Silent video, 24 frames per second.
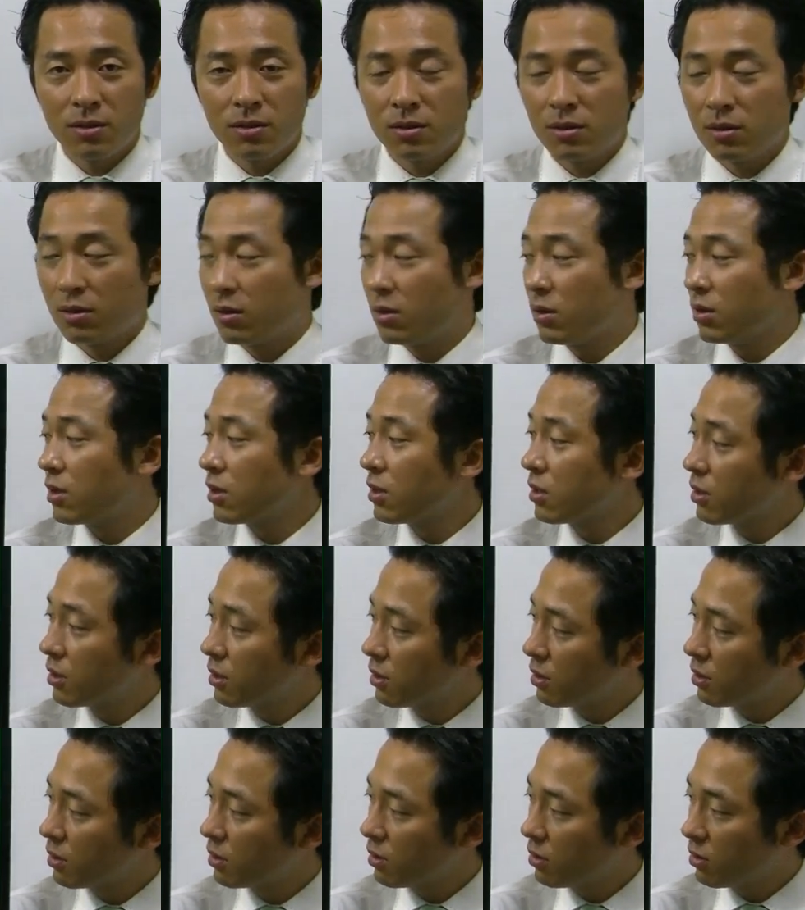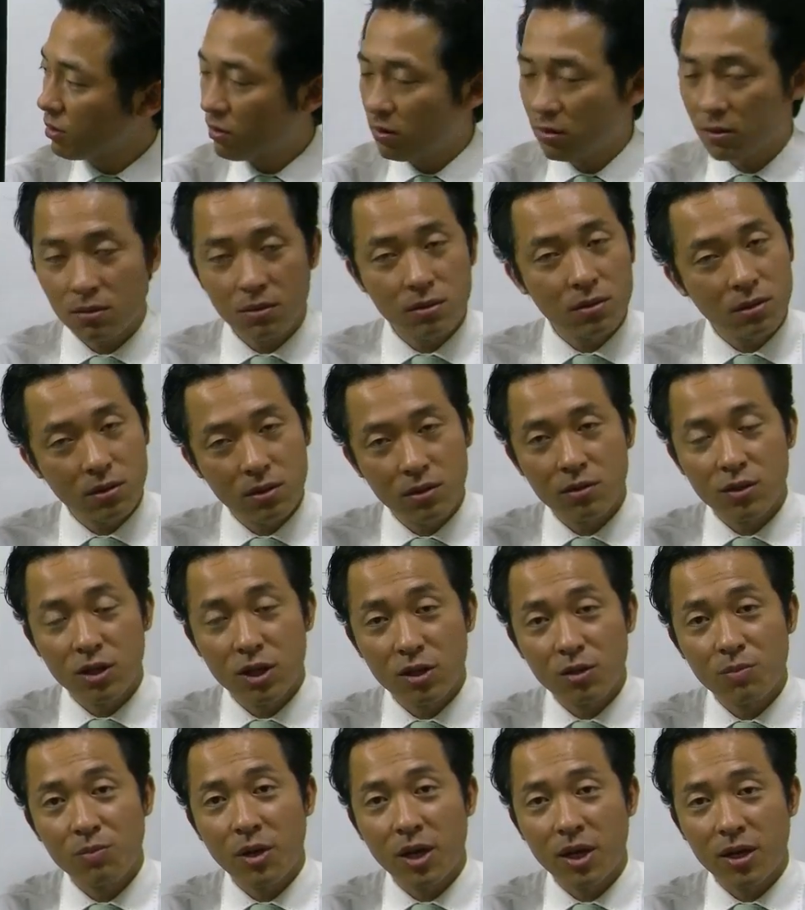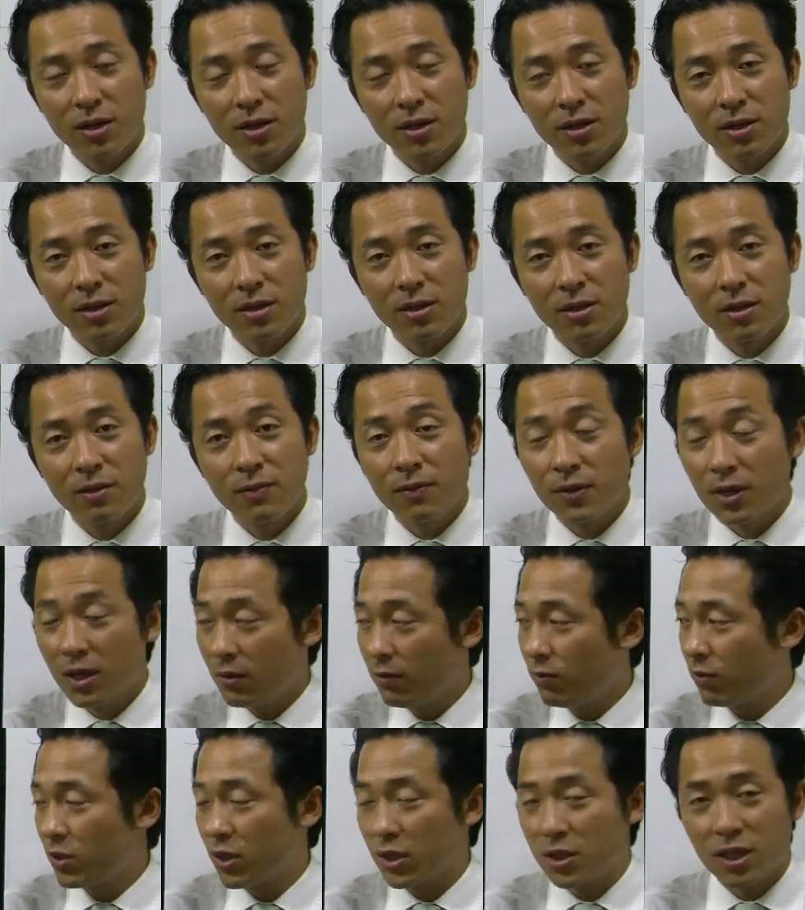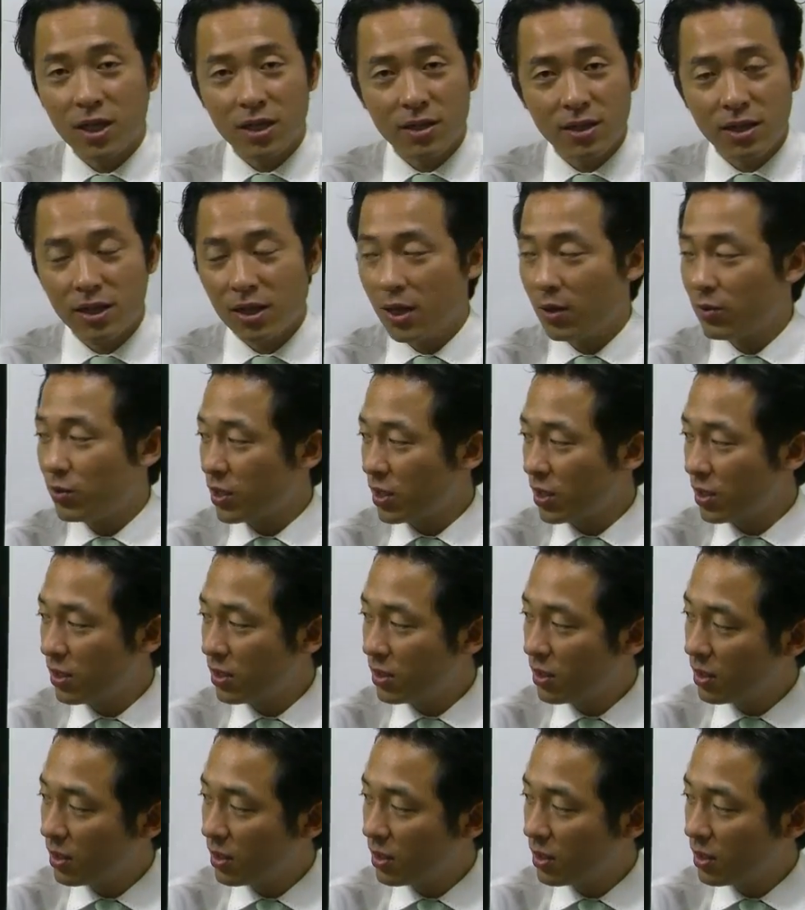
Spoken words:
So you need to pay the fee for the tax accountant.